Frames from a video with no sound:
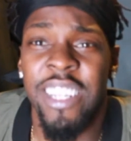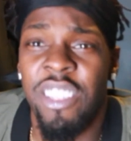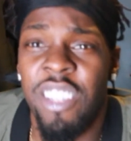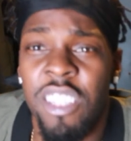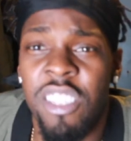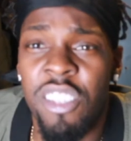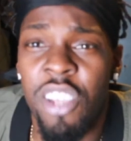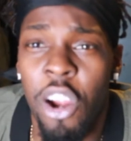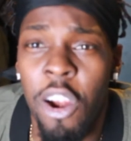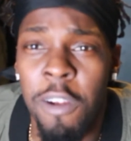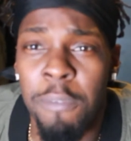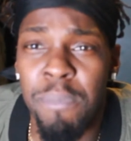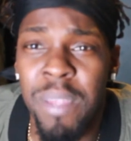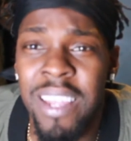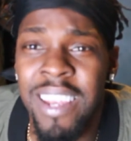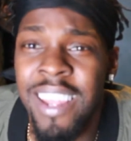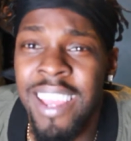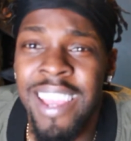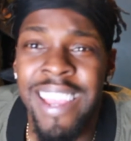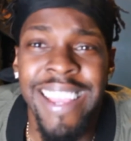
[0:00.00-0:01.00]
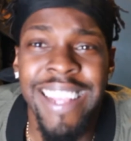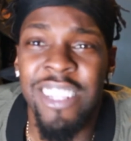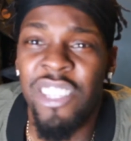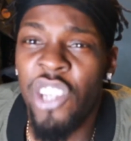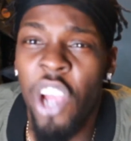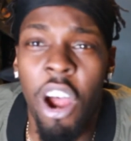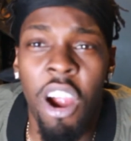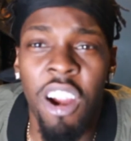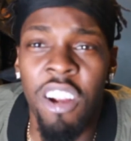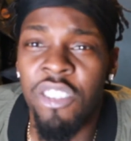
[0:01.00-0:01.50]
determined,
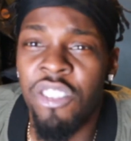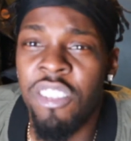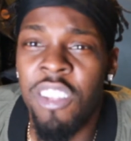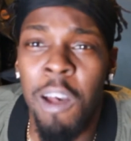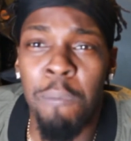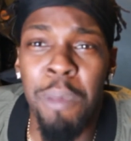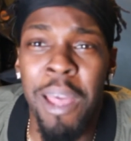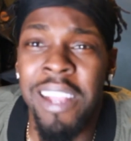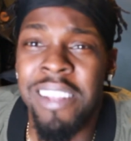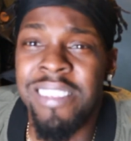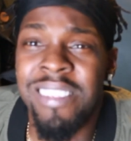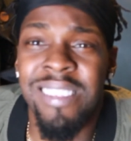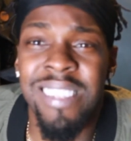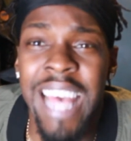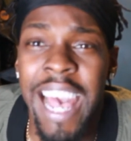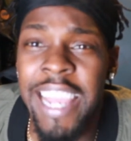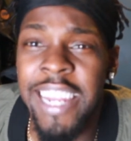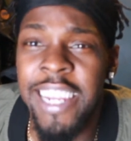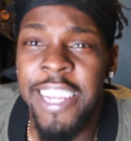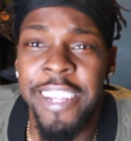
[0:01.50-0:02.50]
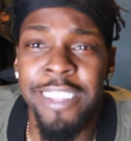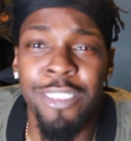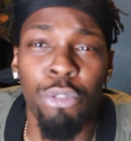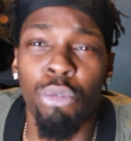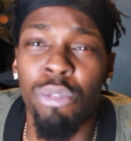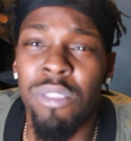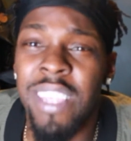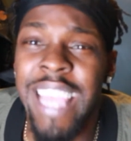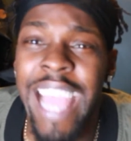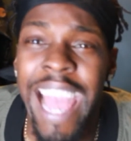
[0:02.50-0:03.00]
charged up, excited,
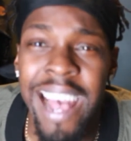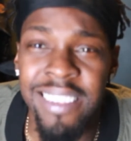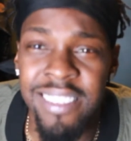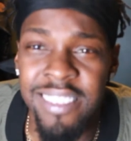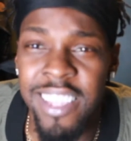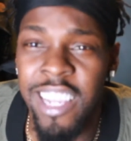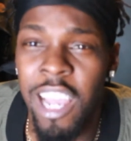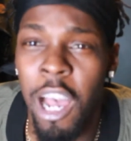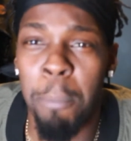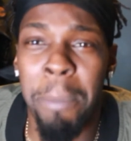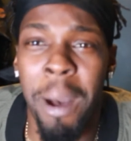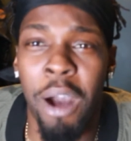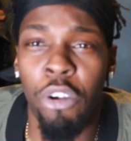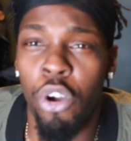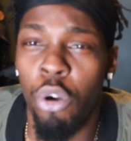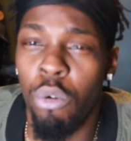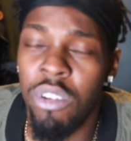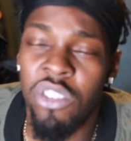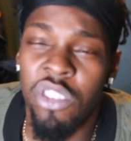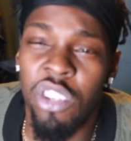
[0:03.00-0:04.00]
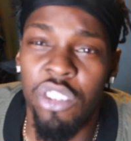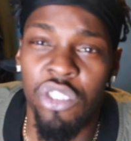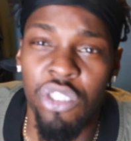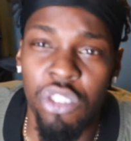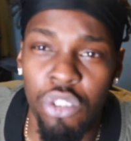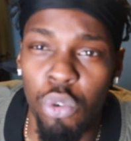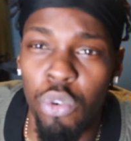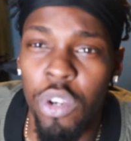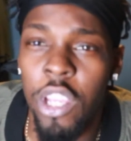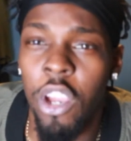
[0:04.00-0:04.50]
enthusiastic about going to the
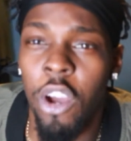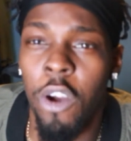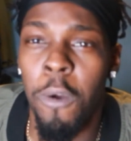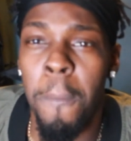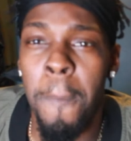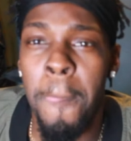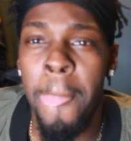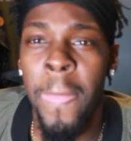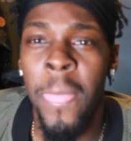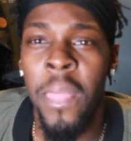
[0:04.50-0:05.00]
studio,